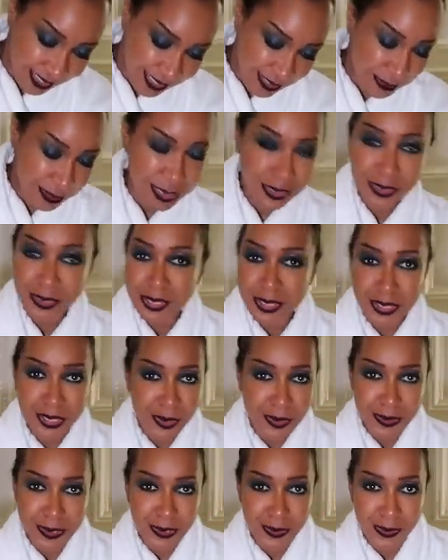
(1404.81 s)
I'm just going to show
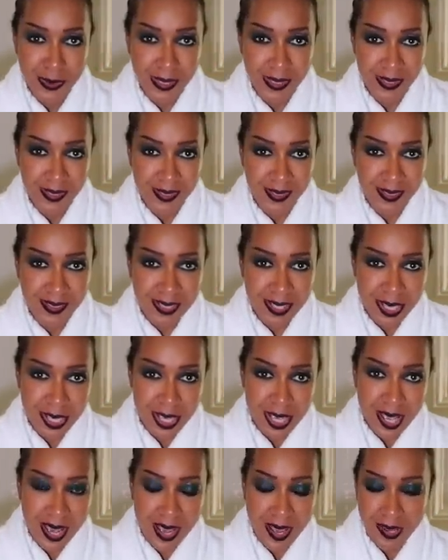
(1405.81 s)
it to you right here.
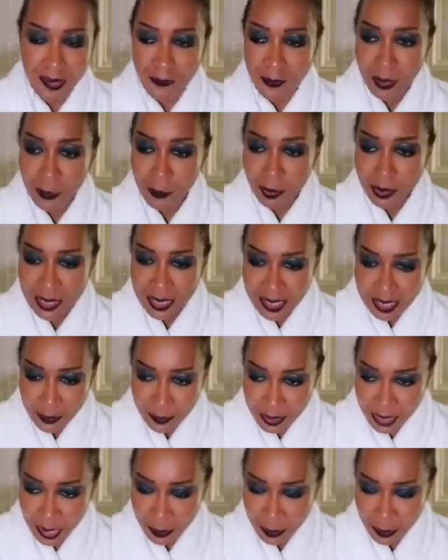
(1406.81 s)
I wanted something